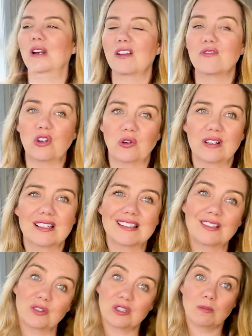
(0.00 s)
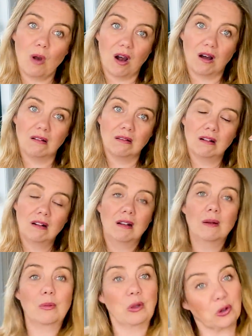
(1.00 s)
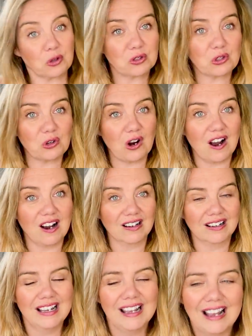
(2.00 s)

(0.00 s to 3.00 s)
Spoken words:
I've noticed. They're small, but they're strong.